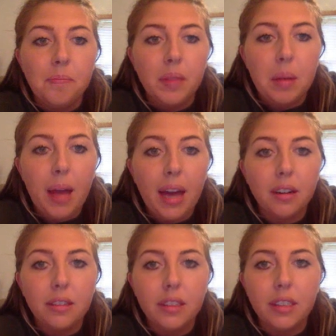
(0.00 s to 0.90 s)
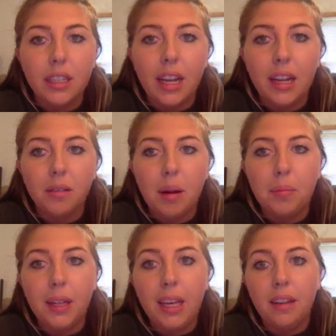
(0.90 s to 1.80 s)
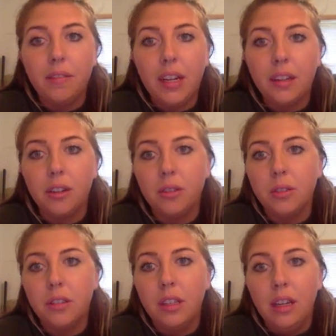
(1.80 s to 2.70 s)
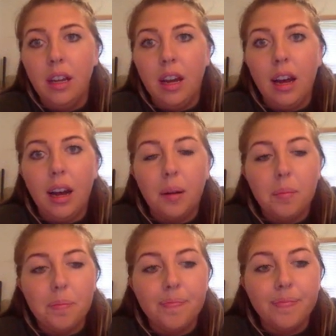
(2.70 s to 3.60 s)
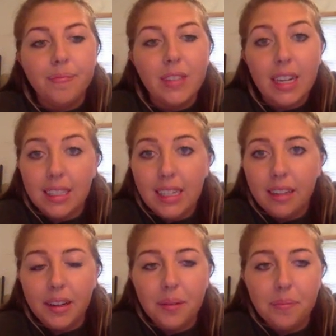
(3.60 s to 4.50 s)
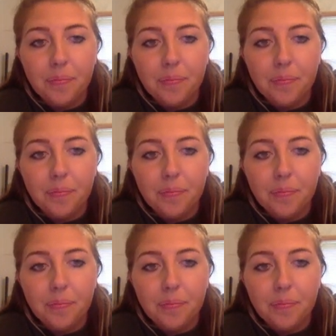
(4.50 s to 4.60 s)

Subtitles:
patterns to kind of replicate Van Gogh's technique there.